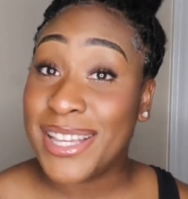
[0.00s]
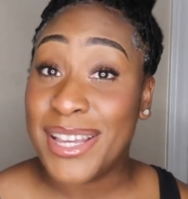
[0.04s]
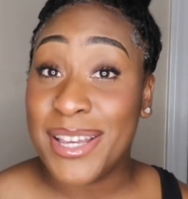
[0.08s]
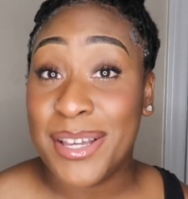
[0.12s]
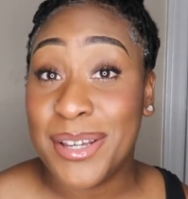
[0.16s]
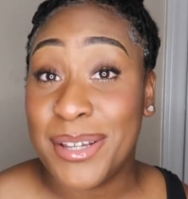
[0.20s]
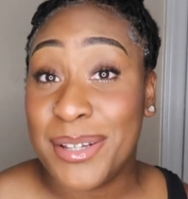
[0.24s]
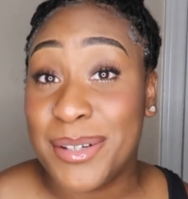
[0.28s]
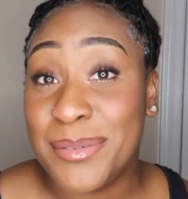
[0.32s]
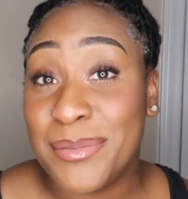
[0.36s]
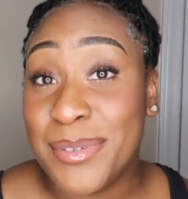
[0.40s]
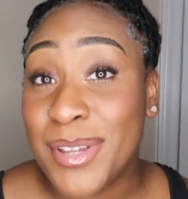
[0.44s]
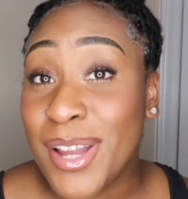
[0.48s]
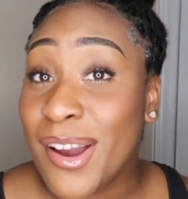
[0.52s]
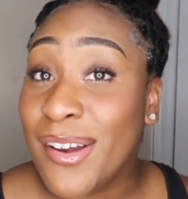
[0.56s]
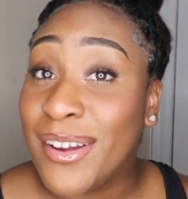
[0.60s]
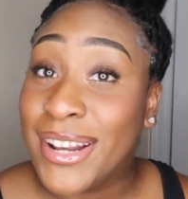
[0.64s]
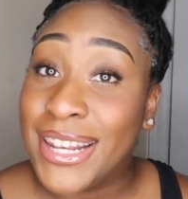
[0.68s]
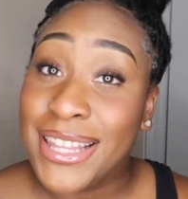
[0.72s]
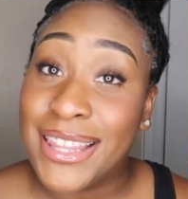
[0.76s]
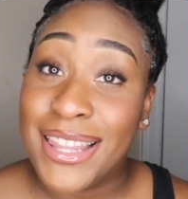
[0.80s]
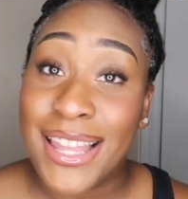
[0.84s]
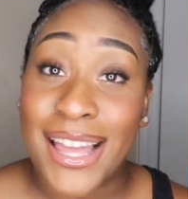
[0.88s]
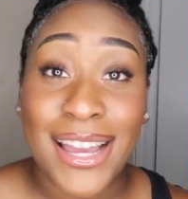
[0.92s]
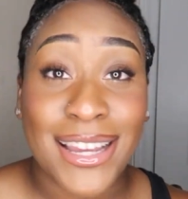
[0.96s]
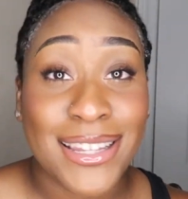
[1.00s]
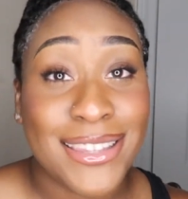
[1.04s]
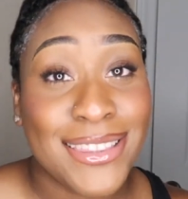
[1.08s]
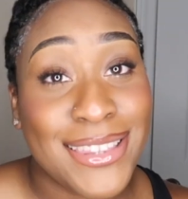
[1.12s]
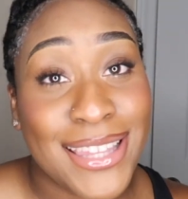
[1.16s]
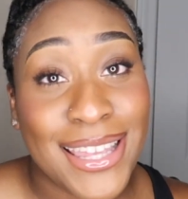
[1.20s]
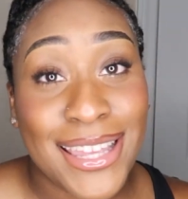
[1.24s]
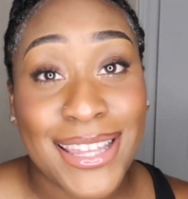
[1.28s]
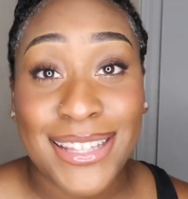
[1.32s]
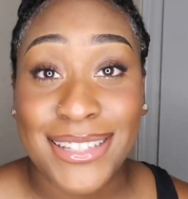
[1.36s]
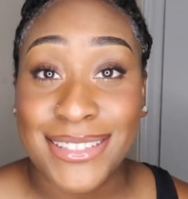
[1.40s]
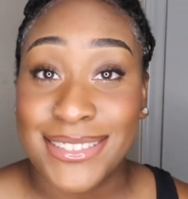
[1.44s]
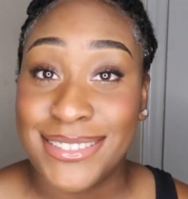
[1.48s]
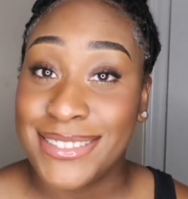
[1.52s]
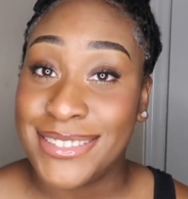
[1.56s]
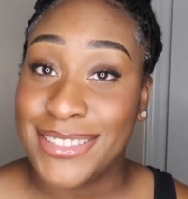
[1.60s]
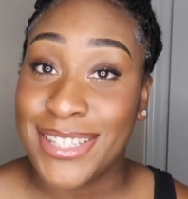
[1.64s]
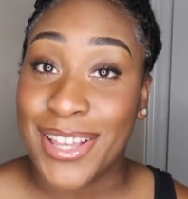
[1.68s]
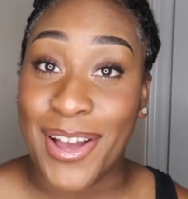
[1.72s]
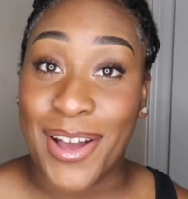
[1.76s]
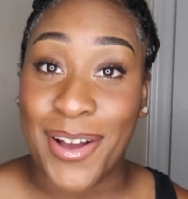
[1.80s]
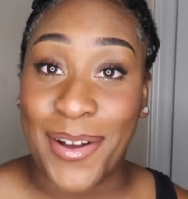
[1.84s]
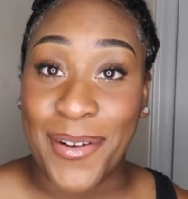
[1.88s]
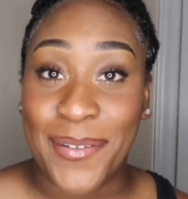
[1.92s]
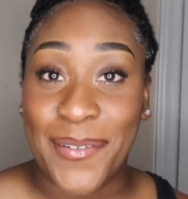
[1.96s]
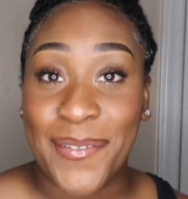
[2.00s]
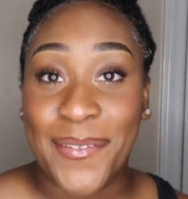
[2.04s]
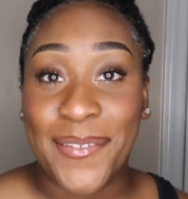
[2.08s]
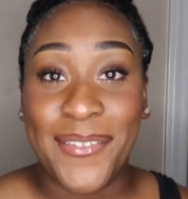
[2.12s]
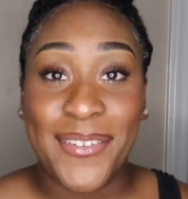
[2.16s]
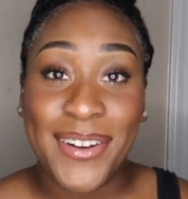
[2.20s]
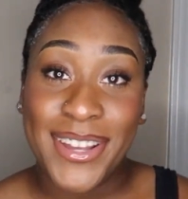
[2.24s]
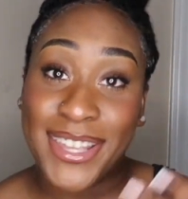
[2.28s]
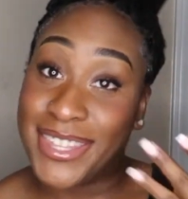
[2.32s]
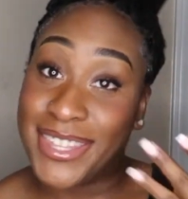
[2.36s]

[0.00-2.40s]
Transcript: up we already locked in so